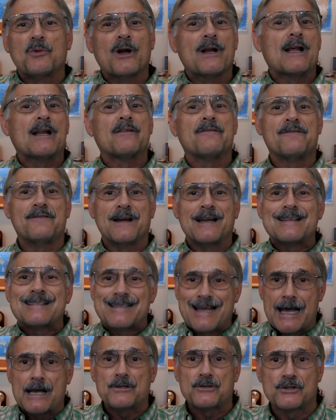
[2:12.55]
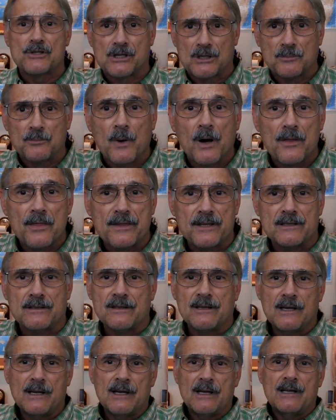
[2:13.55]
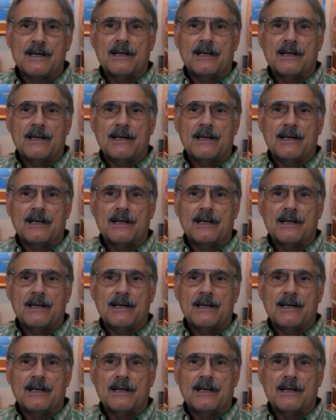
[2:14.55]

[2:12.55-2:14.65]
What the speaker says: Brad had a fantastic month in